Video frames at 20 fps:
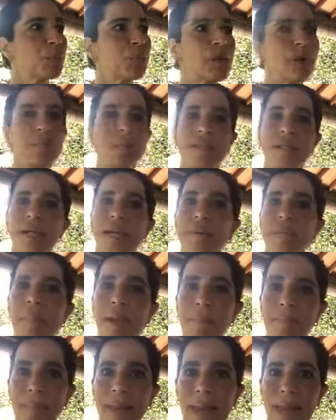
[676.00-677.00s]
it beside
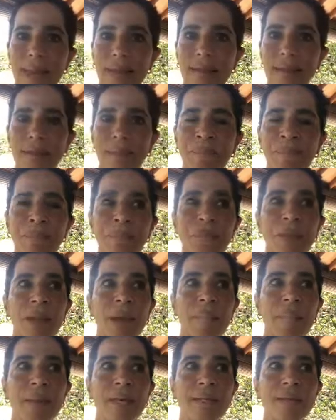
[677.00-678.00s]
my bed.
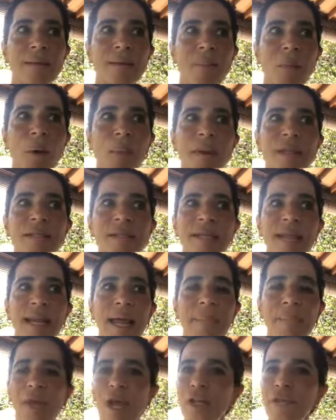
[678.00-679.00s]
Because the moments that
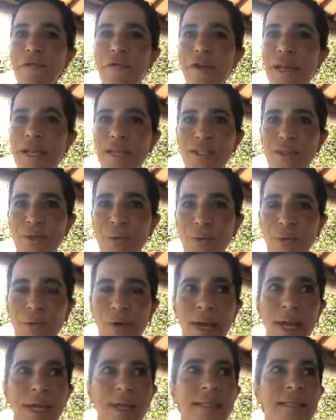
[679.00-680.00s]
I'm not feeling so
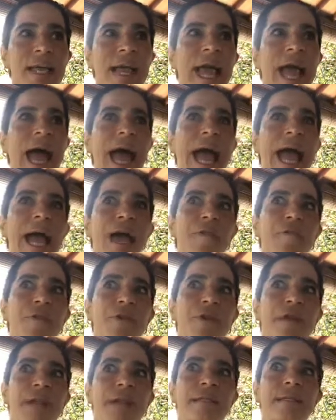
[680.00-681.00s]
great, I have
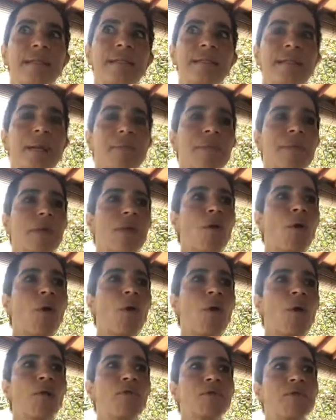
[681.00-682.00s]
created something
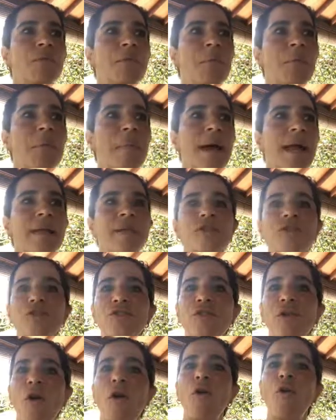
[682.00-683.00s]
called my
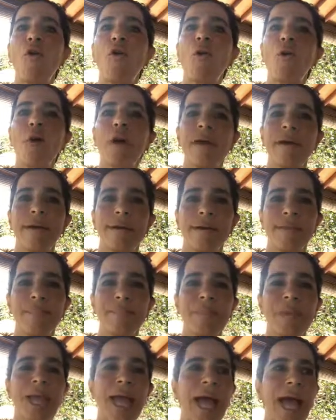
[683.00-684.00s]
strong corner.
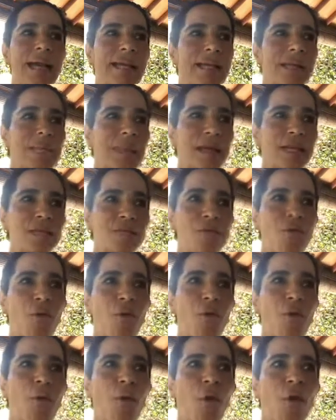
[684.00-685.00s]
And in my
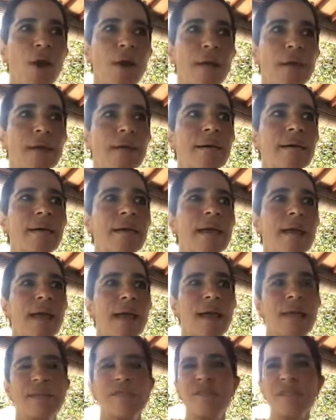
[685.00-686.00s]
strong corner,
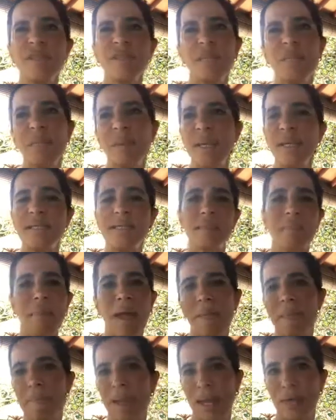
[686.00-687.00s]
it's just a piece in
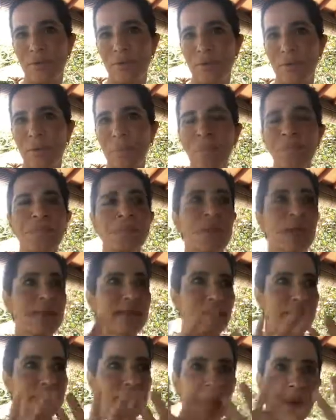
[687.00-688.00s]
my bedroom
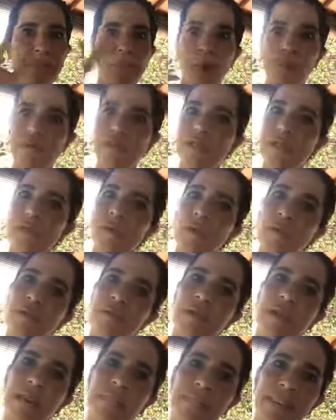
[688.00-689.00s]
that my post-it
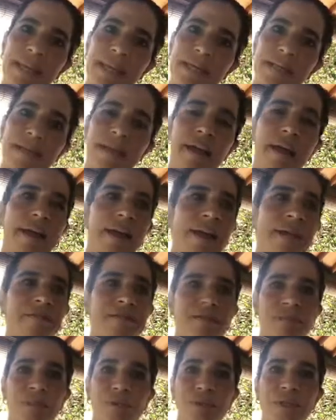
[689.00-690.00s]
notes I place there. I have
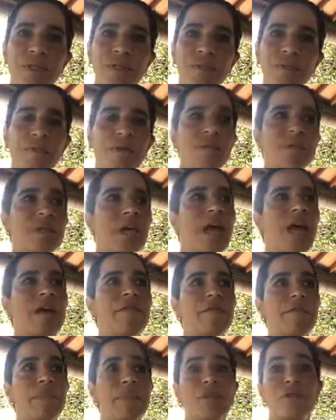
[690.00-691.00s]
some crystals, I
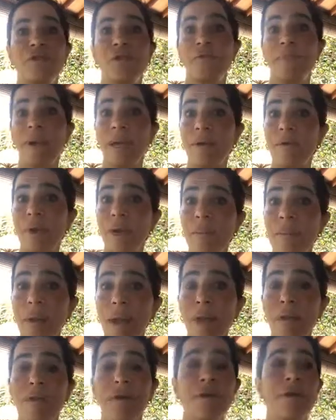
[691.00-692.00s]
have a picture of my
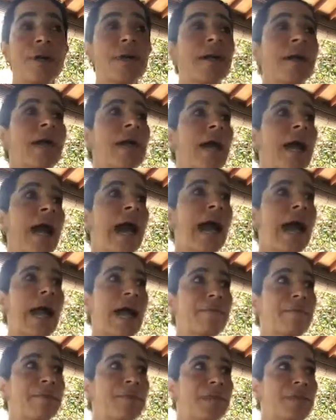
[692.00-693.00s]
grandmother, I
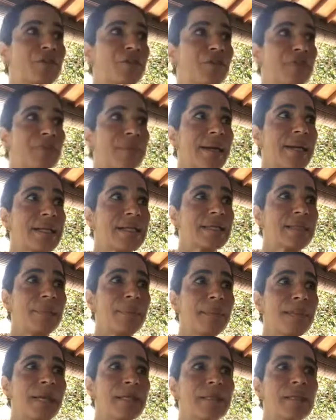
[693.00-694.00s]
have a picture of my
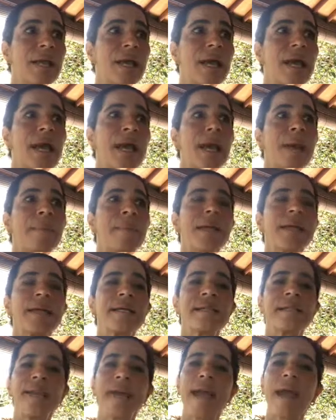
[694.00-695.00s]
siblings,
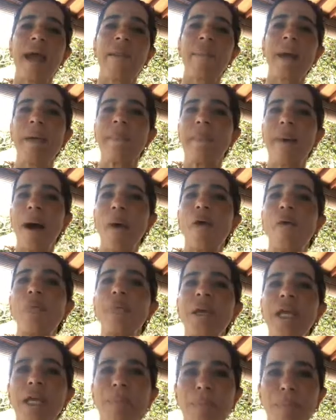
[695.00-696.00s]
because they are my power
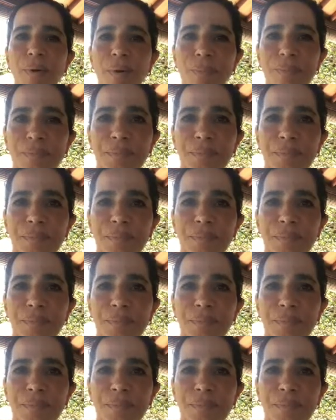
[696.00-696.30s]
people.